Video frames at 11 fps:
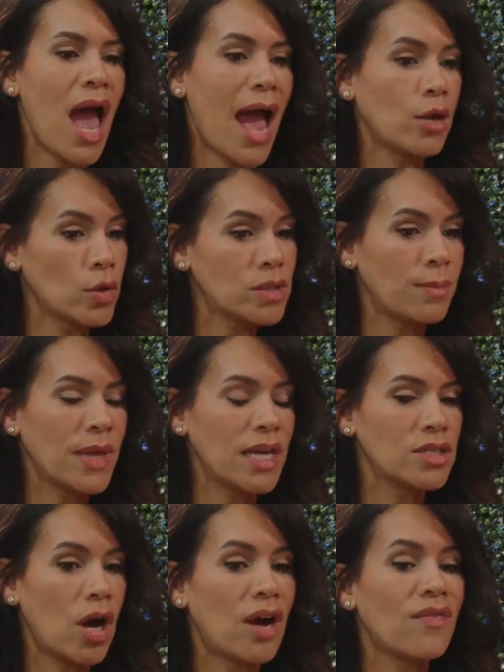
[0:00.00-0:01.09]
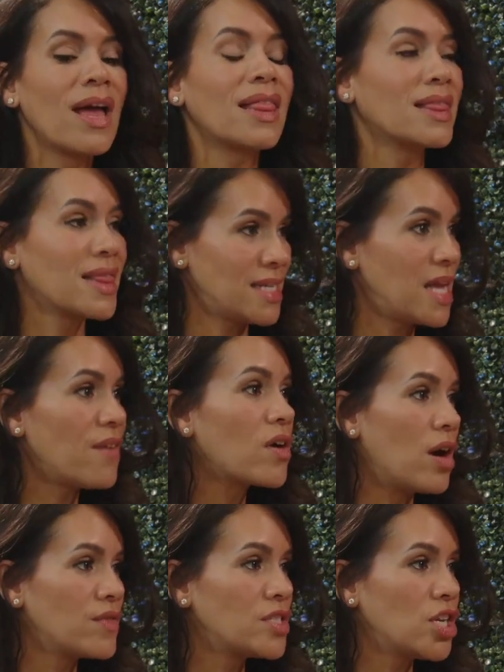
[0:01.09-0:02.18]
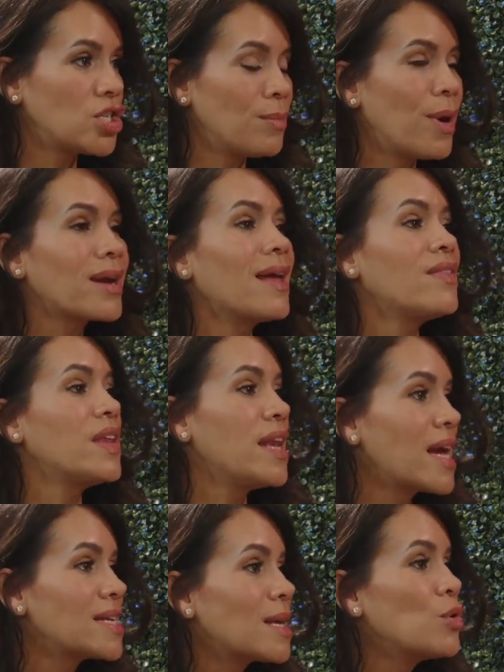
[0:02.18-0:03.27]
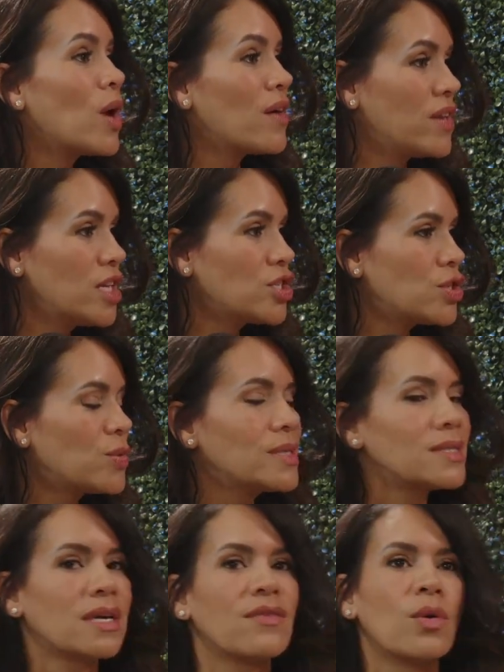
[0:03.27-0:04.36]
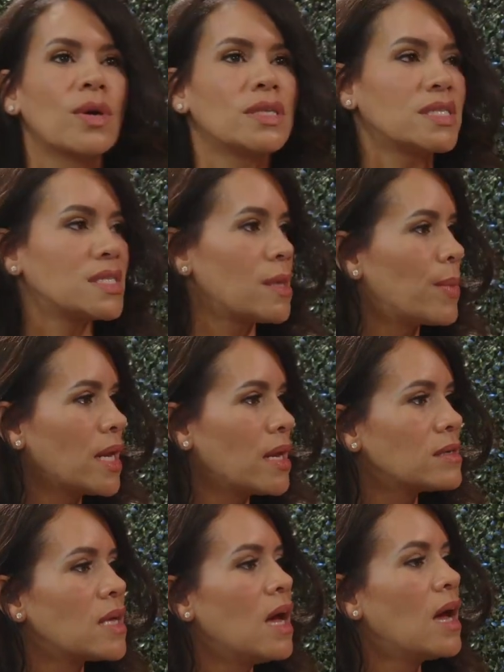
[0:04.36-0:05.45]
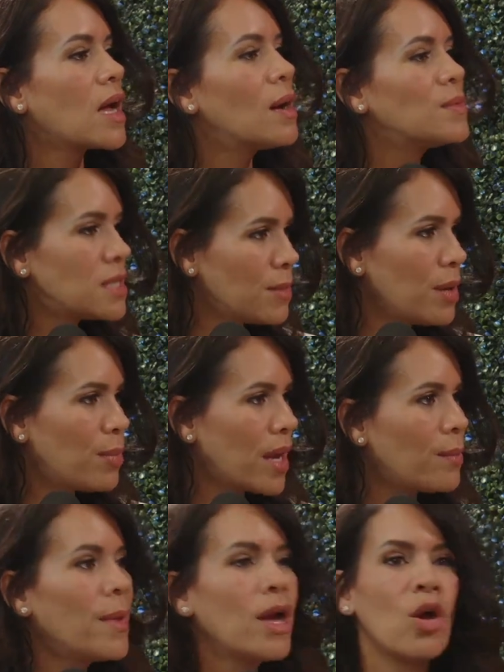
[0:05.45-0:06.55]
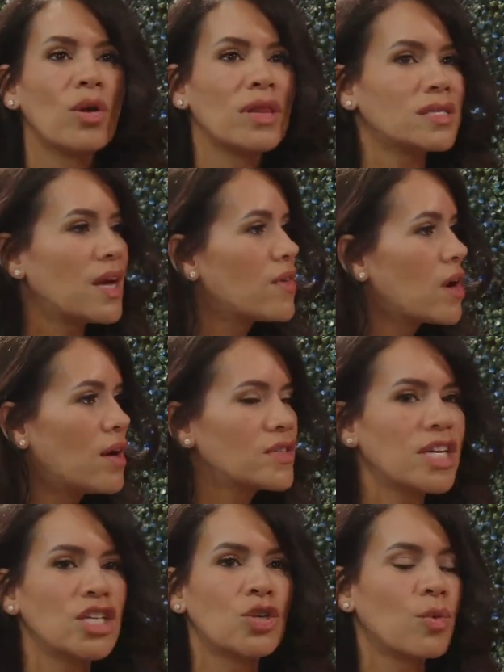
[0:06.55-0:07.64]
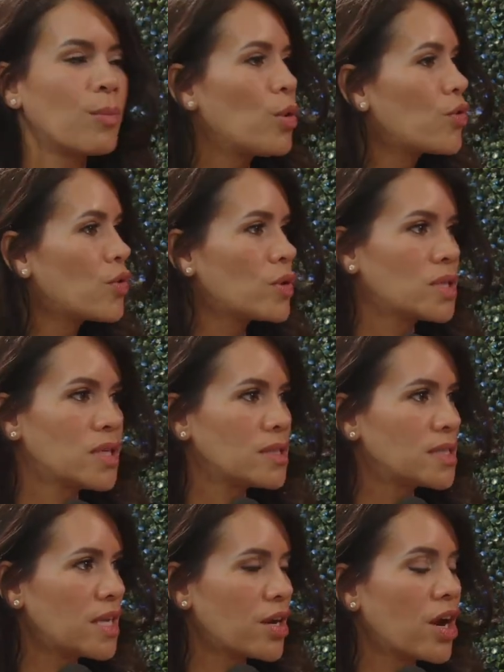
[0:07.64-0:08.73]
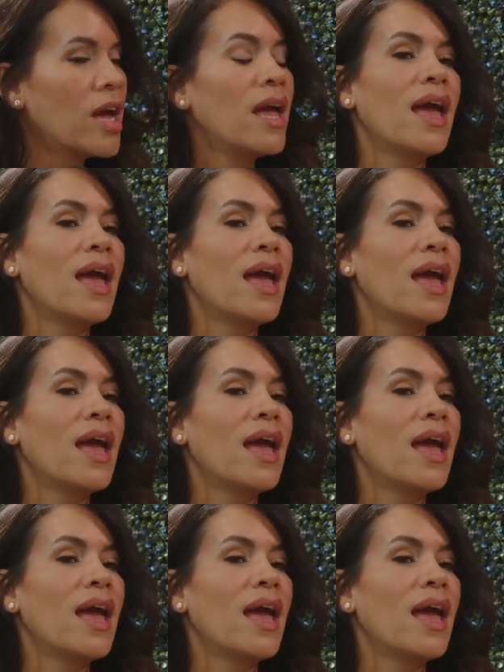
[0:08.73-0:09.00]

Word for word: I know something is off. Let's have a conversation about it. And the next time you have an issue, instead of going to somebody else, come to me, babe. Let's have a conversation. We're both grown adults here.